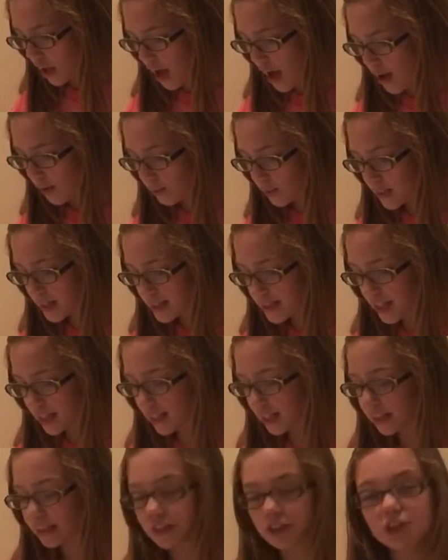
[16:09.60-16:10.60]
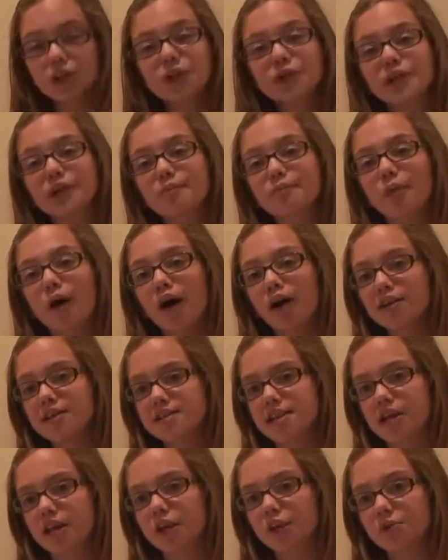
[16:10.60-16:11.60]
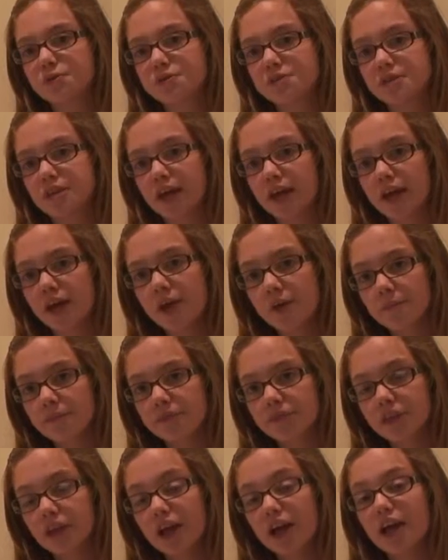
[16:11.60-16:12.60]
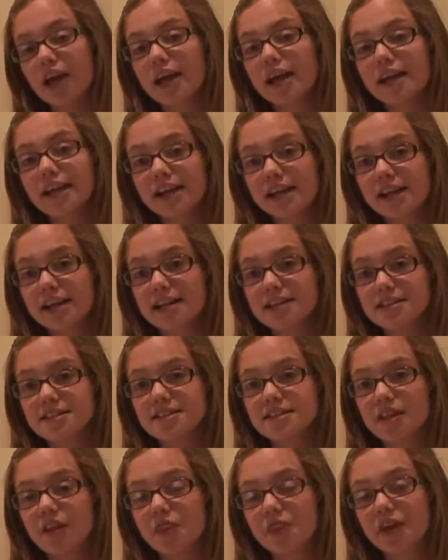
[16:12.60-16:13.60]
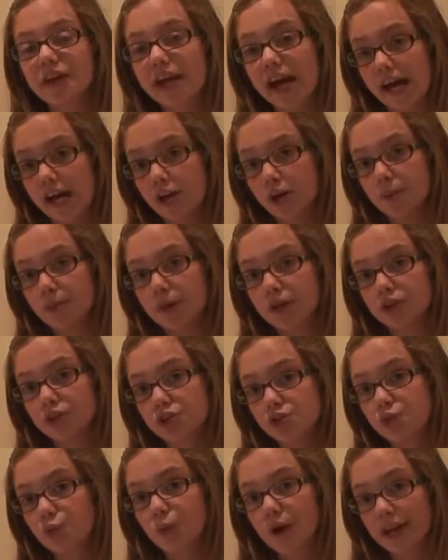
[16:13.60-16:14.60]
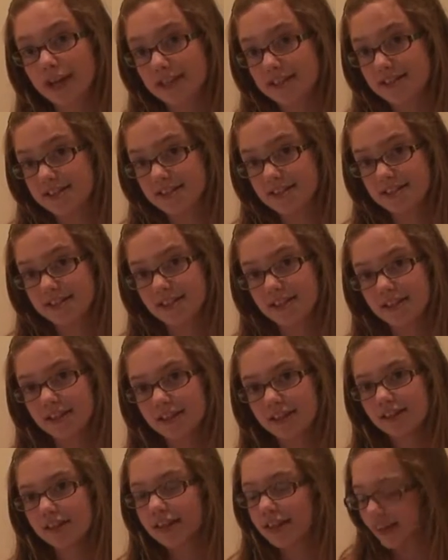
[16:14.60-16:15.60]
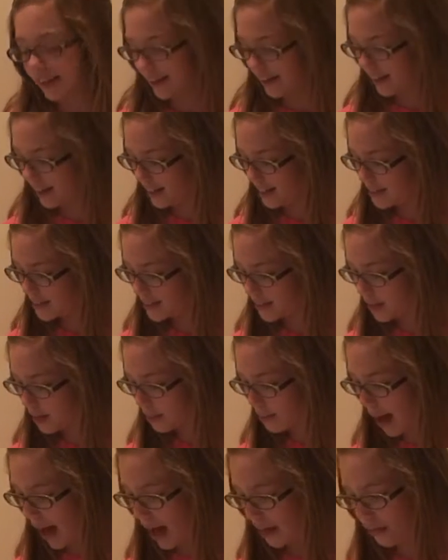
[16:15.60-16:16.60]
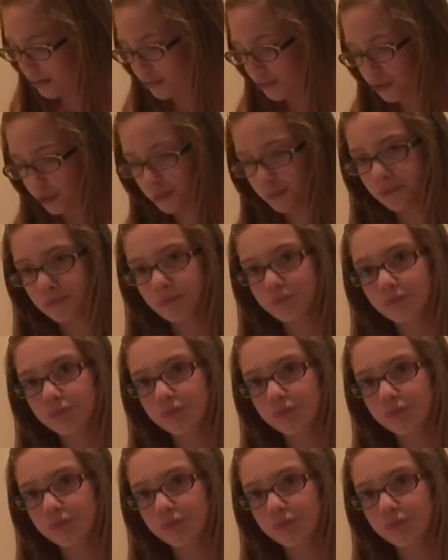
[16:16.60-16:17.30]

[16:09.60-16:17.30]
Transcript: And we said the little green balls that you see, it is the caterpillar's waste. It is their bathroom